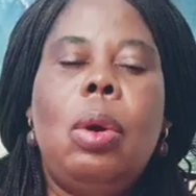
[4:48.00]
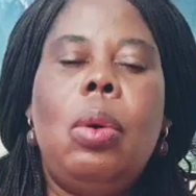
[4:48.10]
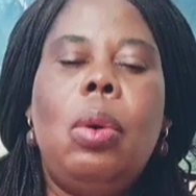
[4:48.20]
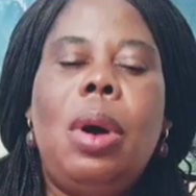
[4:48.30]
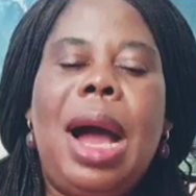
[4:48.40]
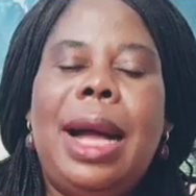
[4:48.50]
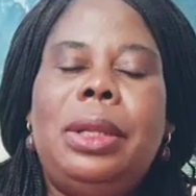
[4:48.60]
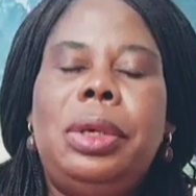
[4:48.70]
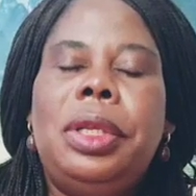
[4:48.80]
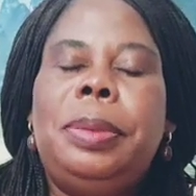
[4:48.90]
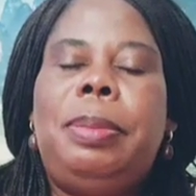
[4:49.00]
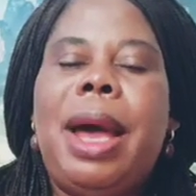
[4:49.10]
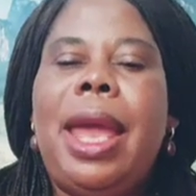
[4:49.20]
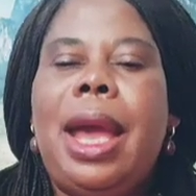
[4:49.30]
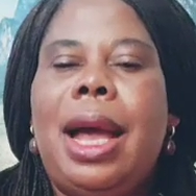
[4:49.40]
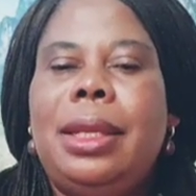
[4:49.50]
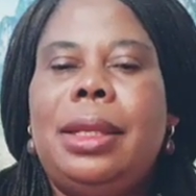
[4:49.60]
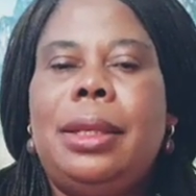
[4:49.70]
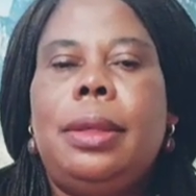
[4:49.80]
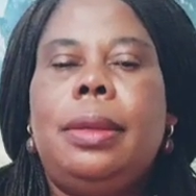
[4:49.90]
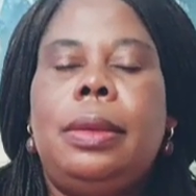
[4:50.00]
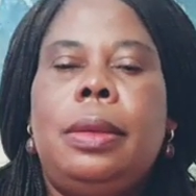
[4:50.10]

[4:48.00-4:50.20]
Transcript: Who are those buyers?